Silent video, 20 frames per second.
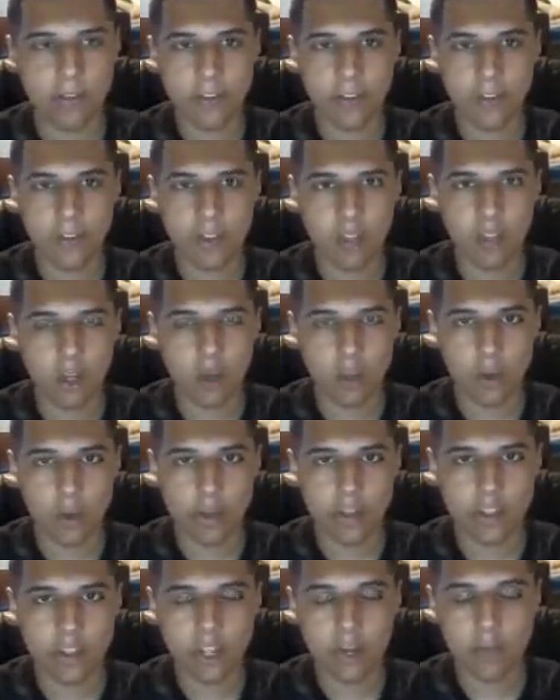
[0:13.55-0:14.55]
is a
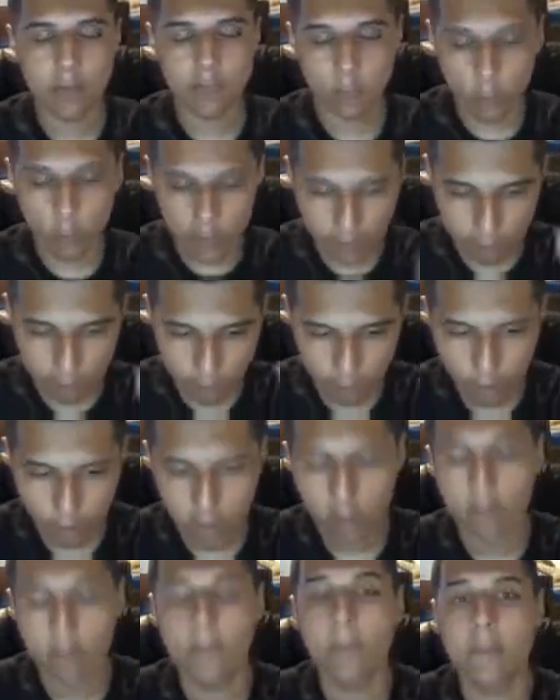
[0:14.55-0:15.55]
weird setup. So whatever.
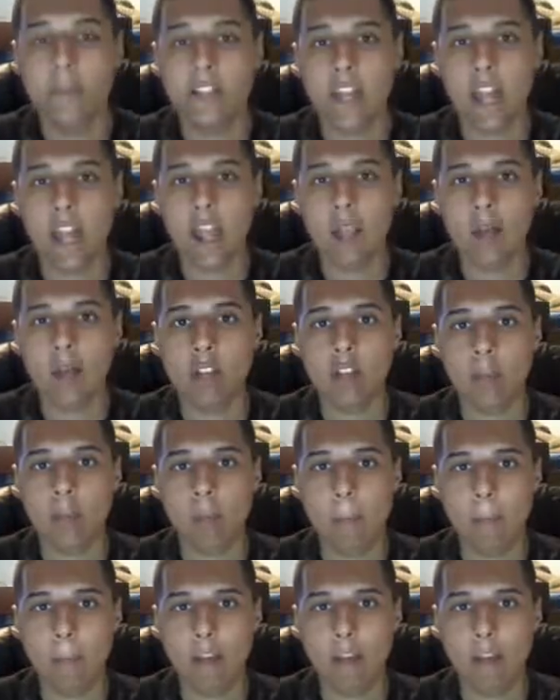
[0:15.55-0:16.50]
Today, I'm talking about